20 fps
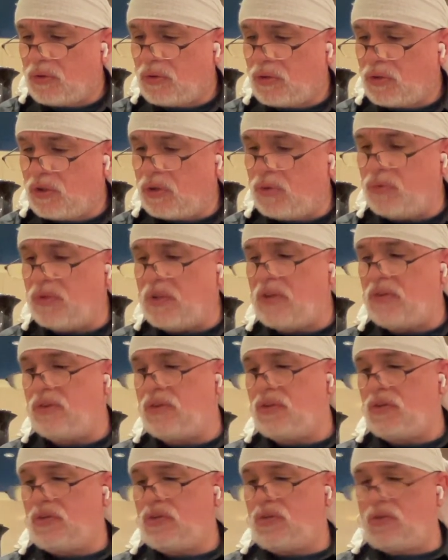Hugh
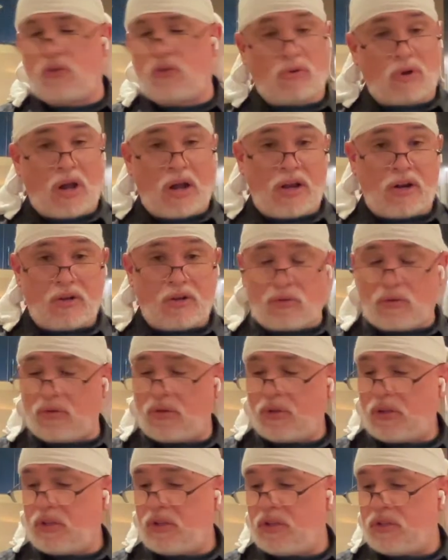says your
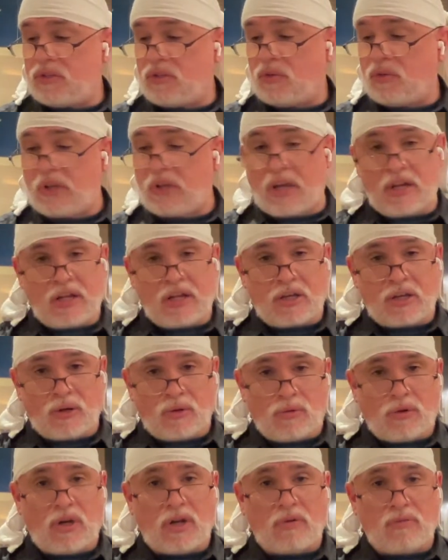Ioniq, it's only 88
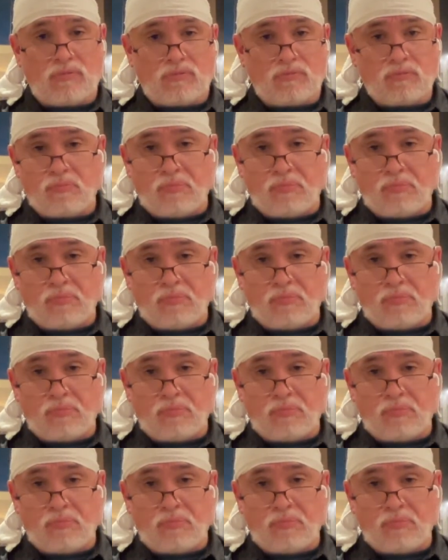kilowatt,